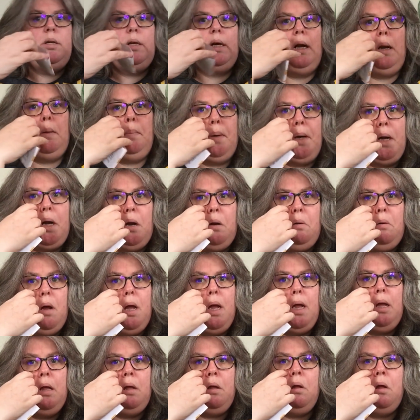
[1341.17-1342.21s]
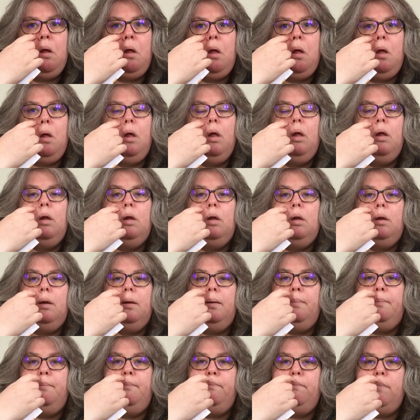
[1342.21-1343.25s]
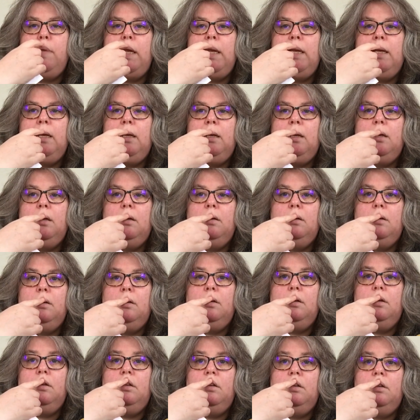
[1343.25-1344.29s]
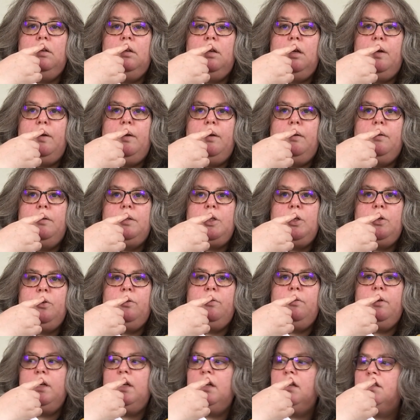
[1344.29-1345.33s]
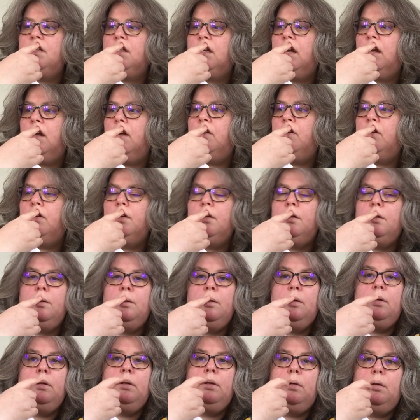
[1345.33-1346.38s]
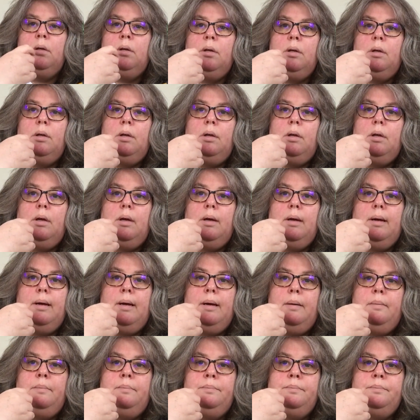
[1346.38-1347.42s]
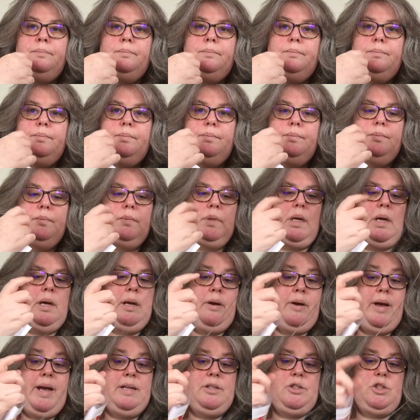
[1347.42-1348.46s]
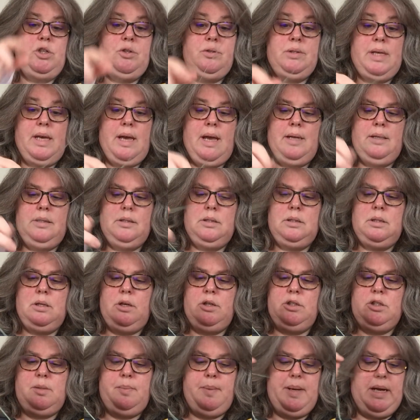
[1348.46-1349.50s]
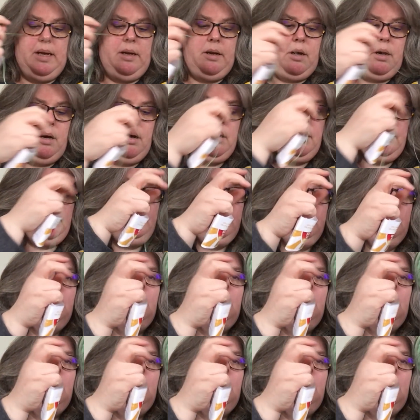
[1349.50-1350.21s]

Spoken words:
club colourway many 2 or 3 years ago, and I had 2 skeins. I used to be in her